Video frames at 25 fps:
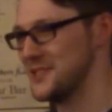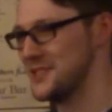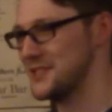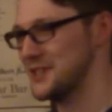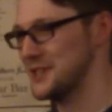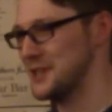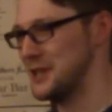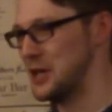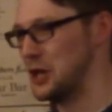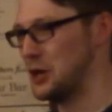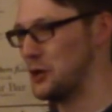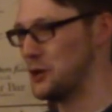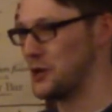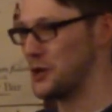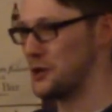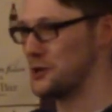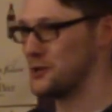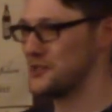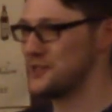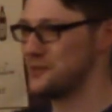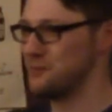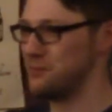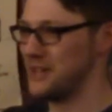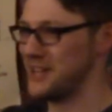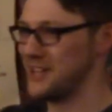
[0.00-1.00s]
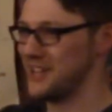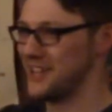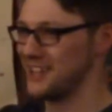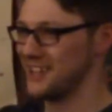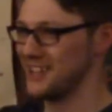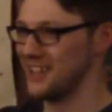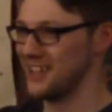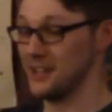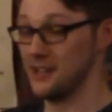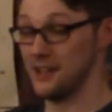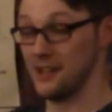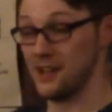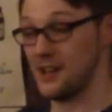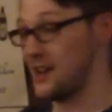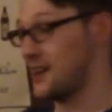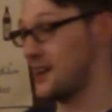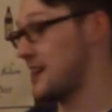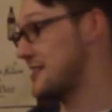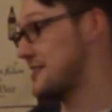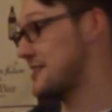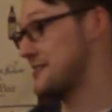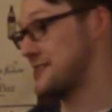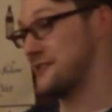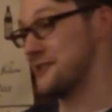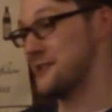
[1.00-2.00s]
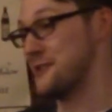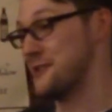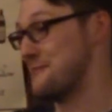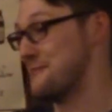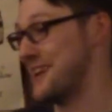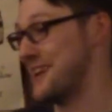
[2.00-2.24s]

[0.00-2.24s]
Just the logo spinning, like, ah, I don't